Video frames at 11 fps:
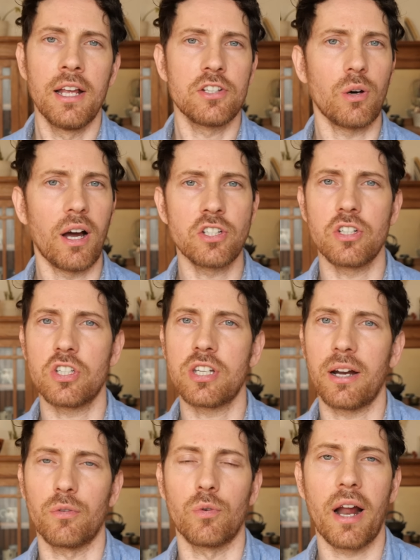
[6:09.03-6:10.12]
So I should just
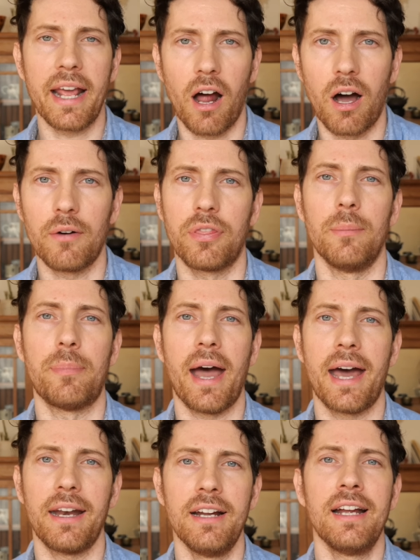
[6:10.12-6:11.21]
say right off the
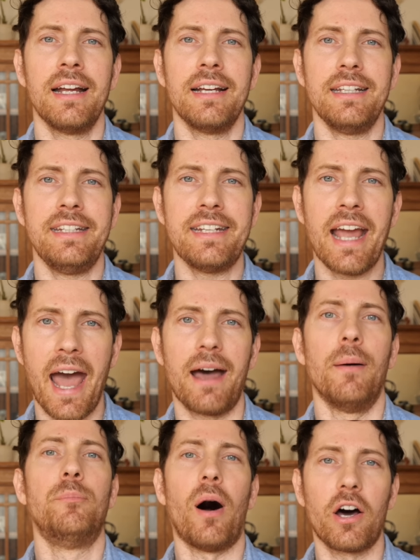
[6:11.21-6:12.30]
bat,
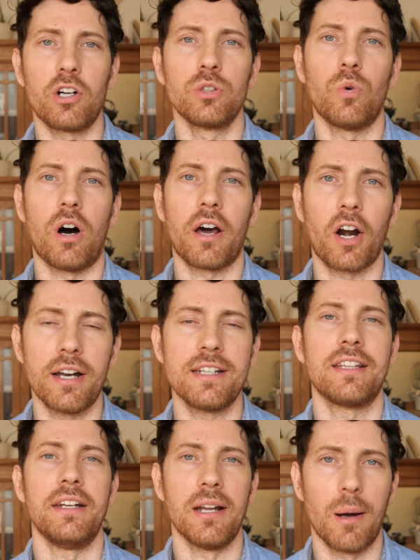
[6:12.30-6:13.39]
yeah, bottled water is
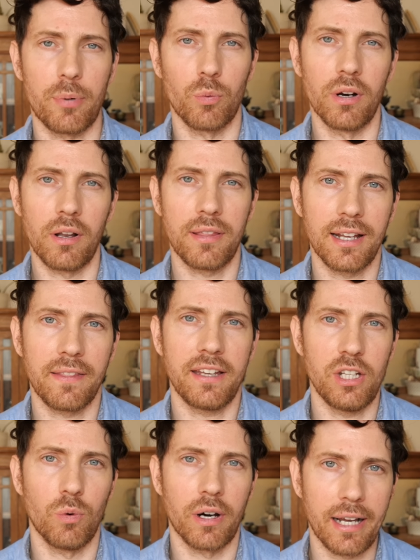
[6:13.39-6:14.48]
the number one thing that
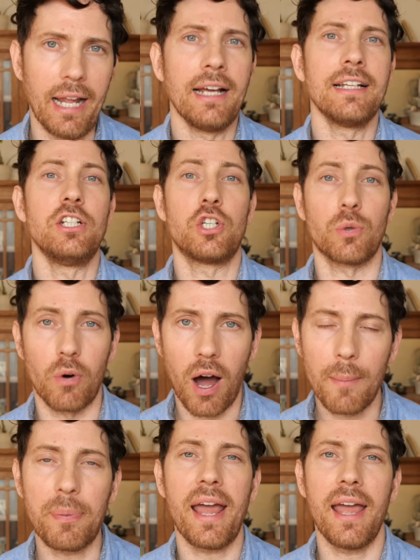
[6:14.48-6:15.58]
you want to drop